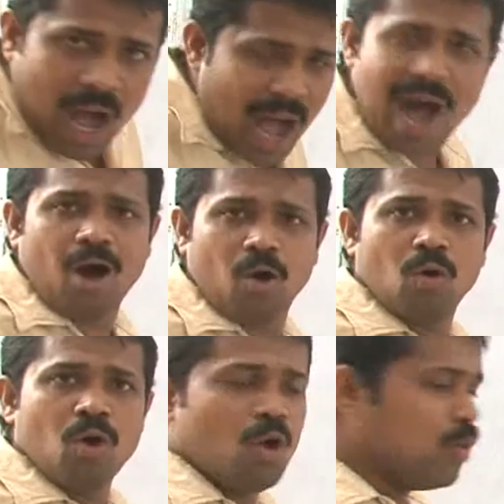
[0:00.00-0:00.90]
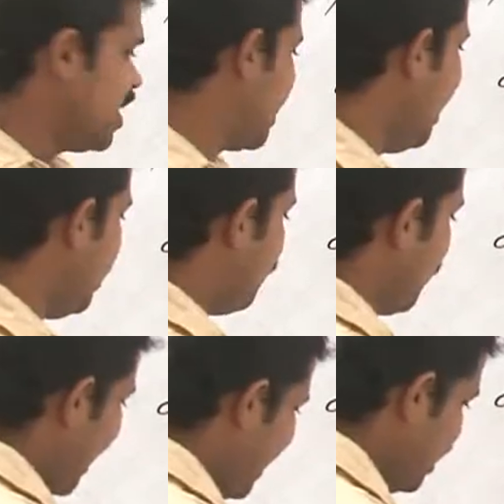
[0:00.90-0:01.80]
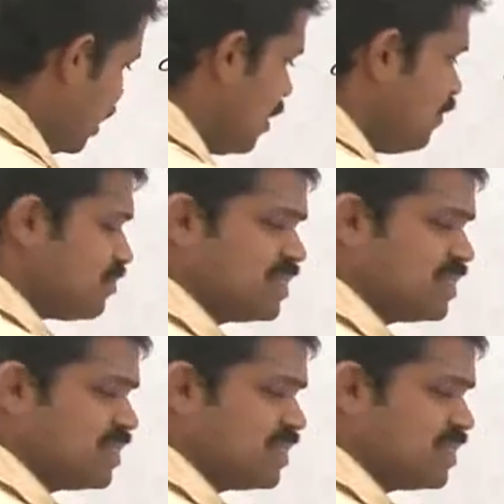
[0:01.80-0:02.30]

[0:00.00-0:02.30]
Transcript: how we can define